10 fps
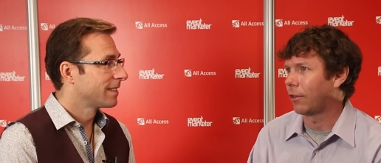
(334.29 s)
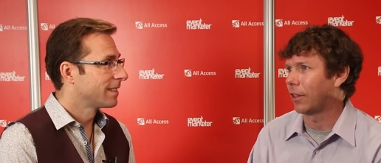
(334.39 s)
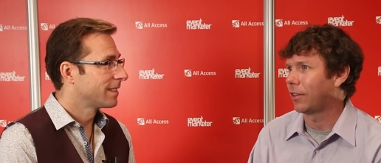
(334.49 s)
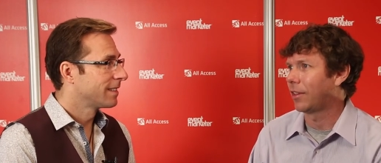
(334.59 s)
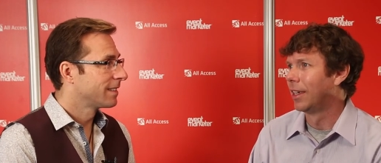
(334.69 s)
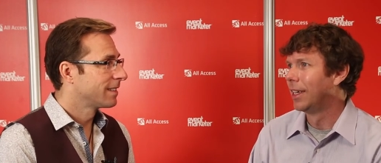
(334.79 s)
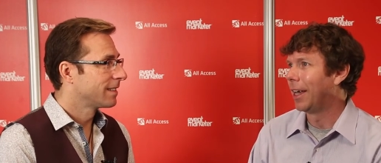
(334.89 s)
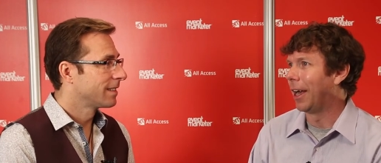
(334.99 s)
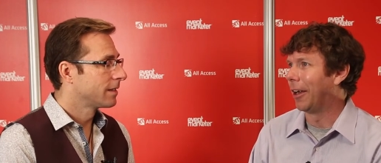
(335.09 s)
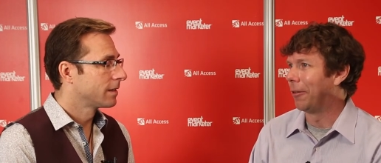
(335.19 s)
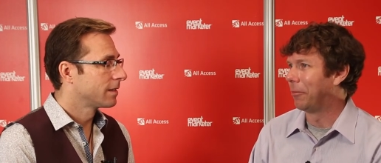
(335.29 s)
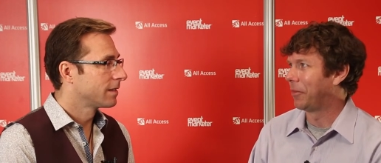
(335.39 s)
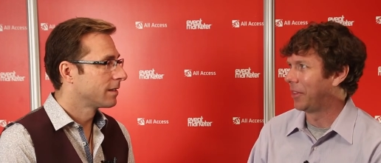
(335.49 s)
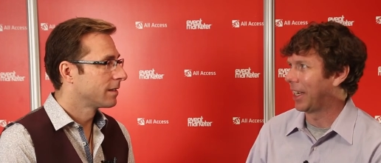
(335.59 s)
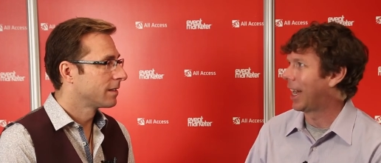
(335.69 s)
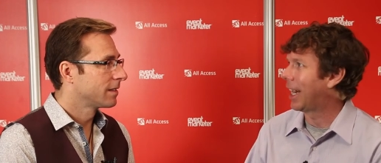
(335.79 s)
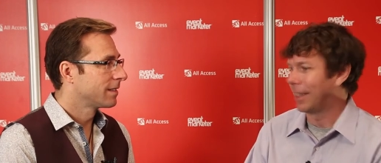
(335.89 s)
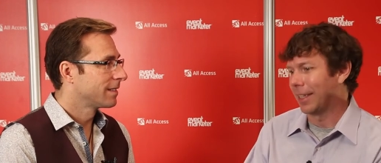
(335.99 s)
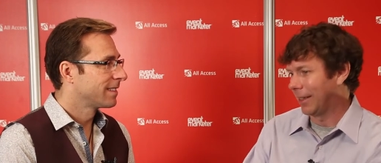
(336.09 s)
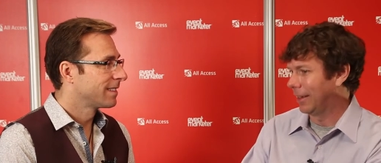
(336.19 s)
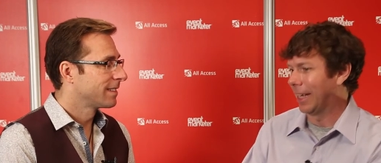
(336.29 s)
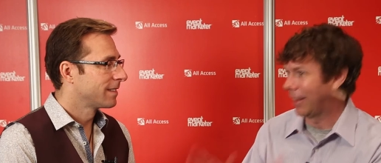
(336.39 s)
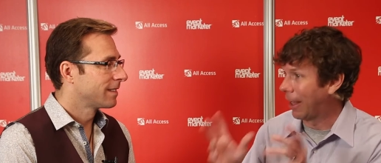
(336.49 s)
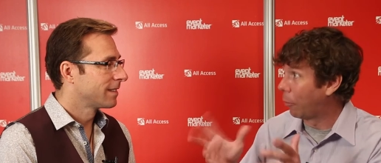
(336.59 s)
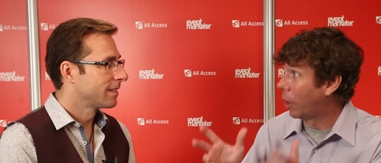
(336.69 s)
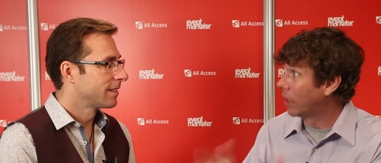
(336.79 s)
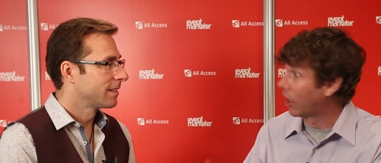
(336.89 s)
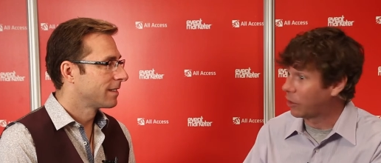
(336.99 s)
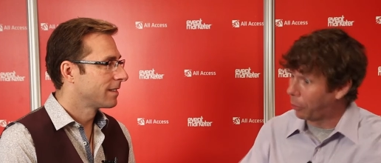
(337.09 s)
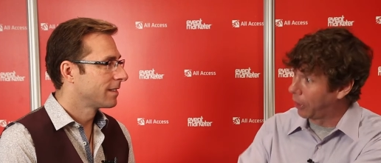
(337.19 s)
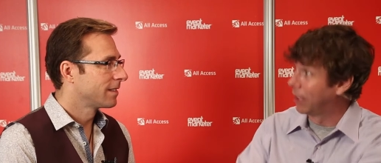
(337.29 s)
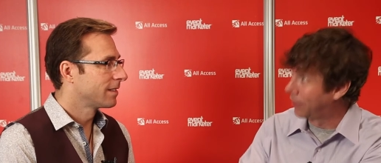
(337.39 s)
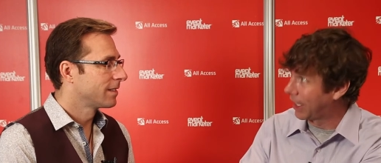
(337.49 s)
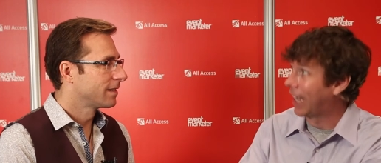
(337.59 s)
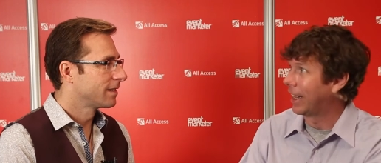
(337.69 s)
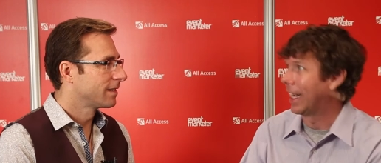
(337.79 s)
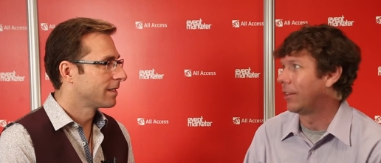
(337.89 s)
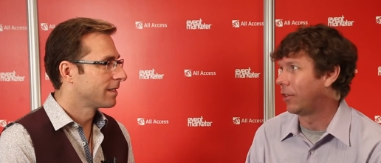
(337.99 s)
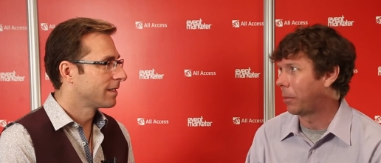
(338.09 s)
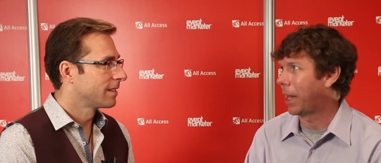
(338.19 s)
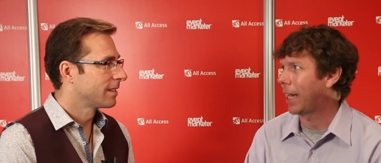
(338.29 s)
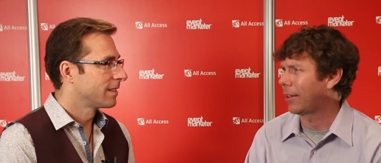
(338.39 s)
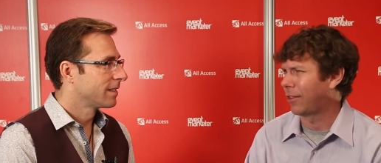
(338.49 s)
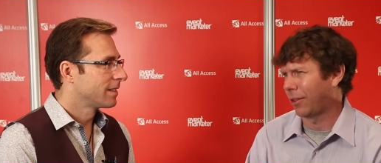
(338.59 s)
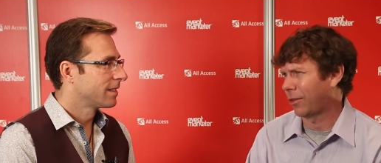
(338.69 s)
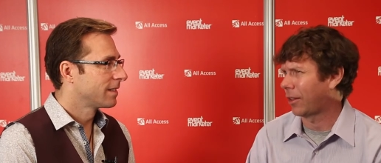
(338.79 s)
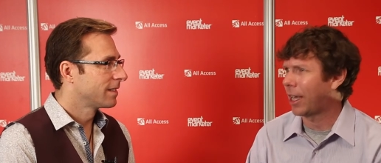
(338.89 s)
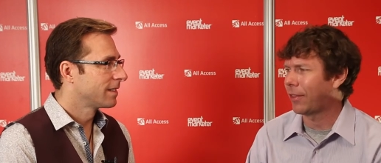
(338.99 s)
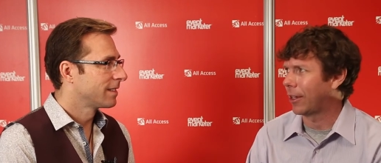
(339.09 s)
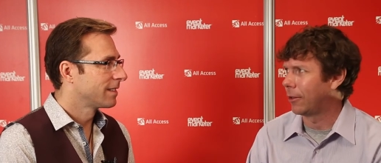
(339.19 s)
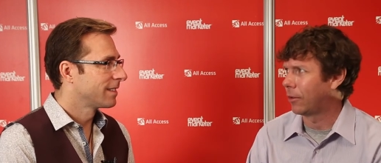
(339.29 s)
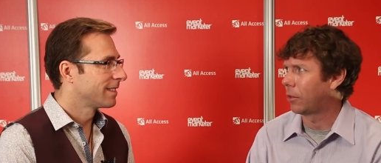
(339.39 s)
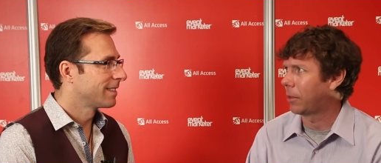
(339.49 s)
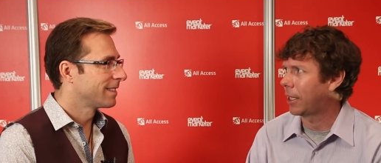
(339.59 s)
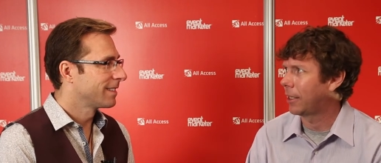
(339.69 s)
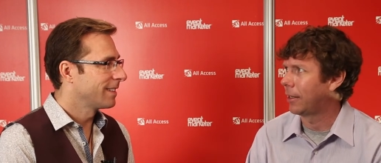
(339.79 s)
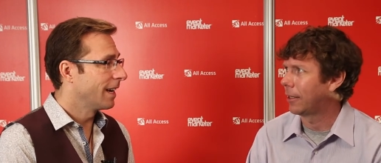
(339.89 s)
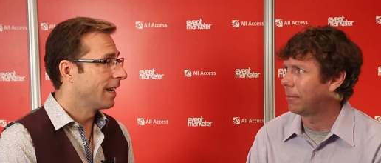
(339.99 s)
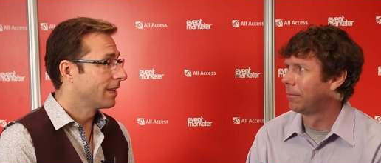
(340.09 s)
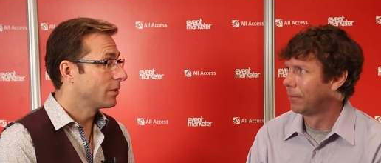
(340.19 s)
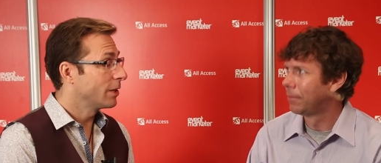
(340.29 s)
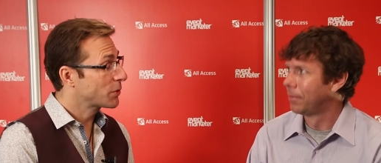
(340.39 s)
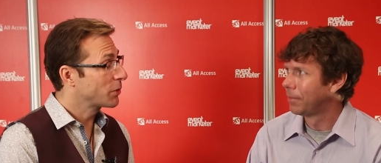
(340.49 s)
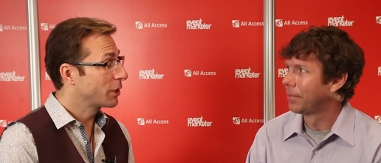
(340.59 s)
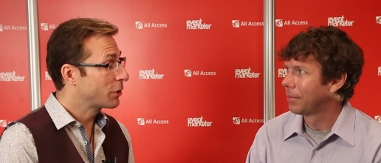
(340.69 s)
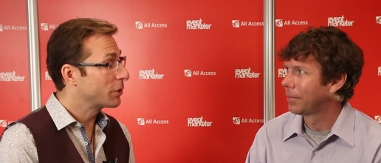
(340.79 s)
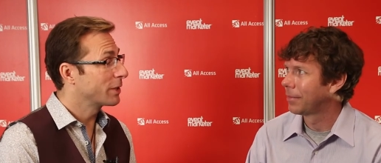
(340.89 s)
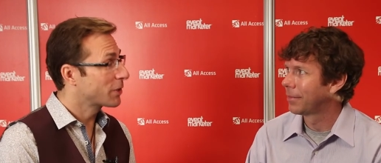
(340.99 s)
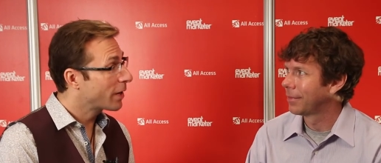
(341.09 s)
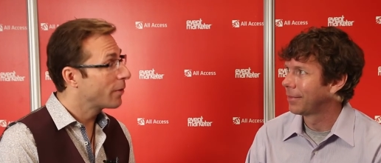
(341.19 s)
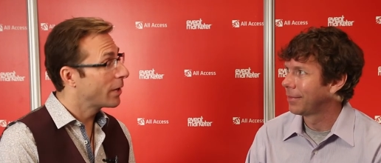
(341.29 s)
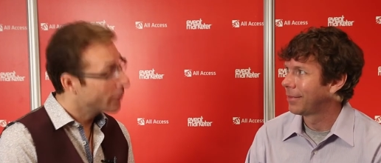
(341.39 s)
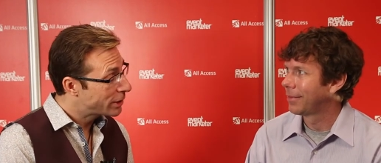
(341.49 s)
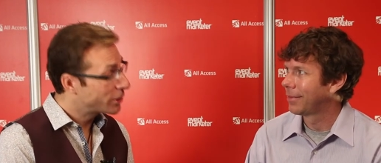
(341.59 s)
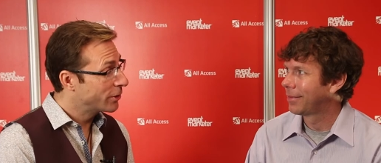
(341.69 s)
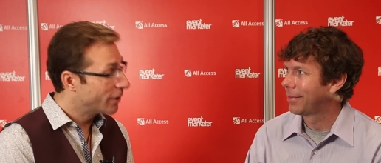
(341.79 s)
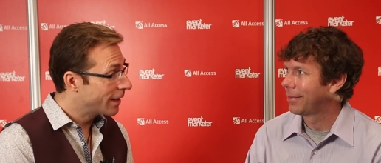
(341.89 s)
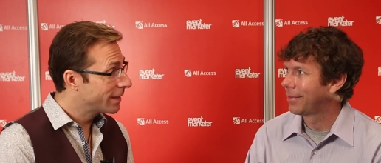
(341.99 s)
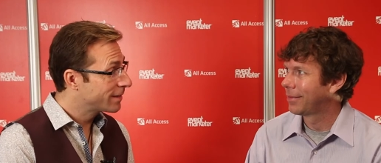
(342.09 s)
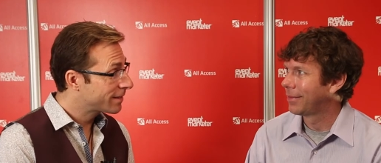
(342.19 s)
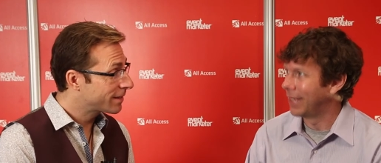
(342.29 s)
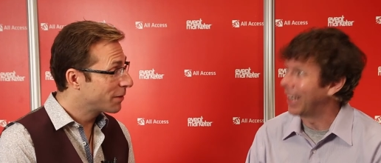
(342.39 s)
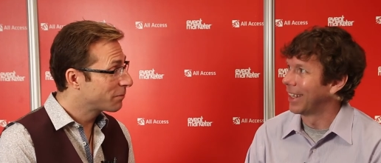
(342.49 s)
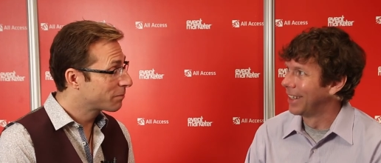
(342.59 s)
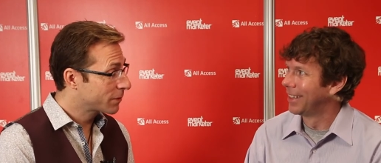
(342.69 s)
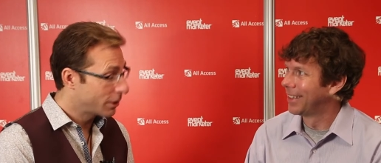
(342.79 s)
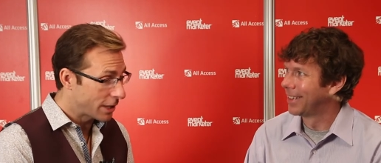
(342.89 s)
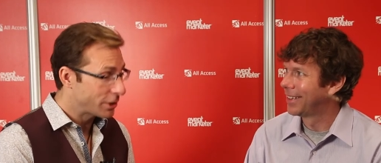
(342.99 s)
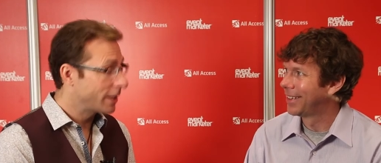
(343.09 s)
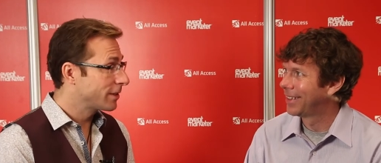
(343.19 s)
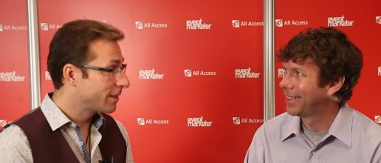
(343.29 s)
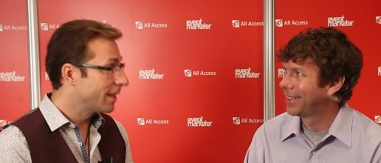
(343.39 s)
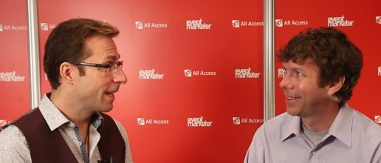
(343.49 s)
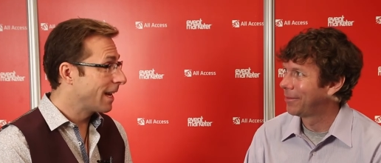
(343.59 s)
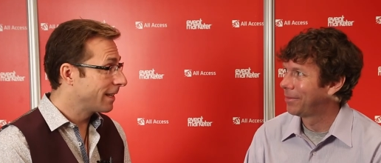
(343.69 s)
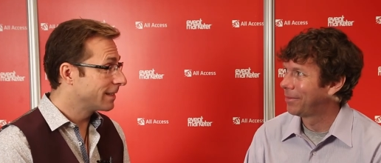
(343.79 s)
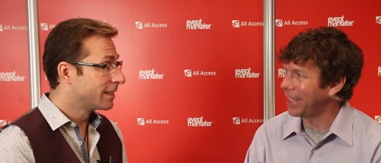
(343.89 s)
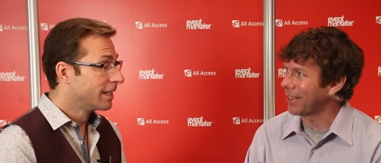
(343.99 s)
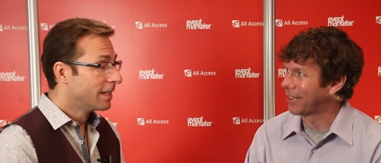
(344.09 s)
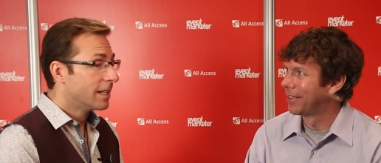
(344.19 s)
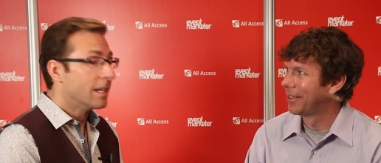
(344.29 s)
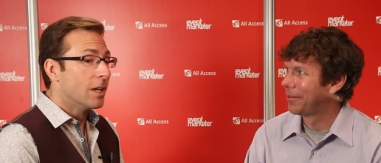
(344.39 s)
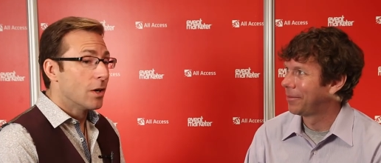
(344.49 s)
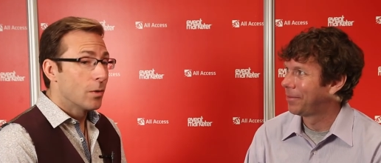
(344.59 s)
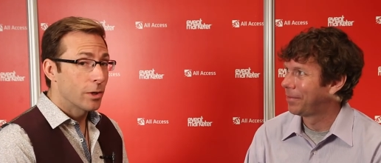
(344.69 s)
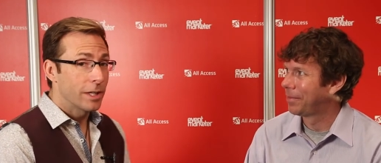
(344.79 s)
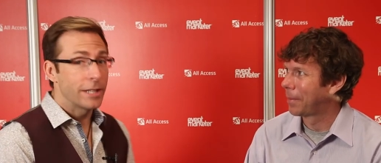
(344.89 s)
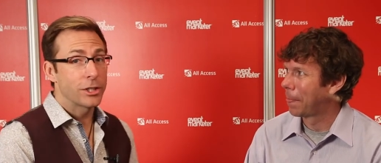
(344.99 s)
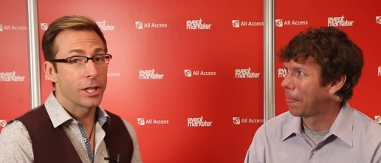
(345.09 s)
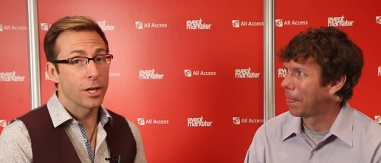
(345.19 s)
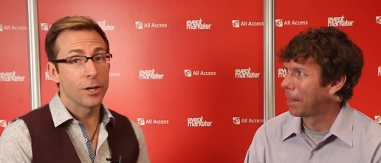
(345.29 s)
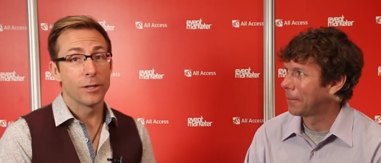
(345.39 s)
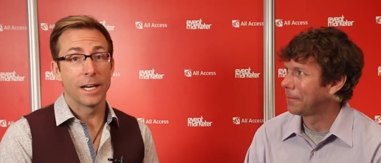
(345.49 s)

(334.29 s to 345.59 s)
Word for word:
Speaker 1: just um, the guy that, that, that, one touch point of the guy that hands you the package. There's a lot that goes on behind that.
Speaker 2: Yeah, well, that's really cool. It's a great way to reach a new audience. Yeah. congratulations on that. And Thanks. We're going to let you go.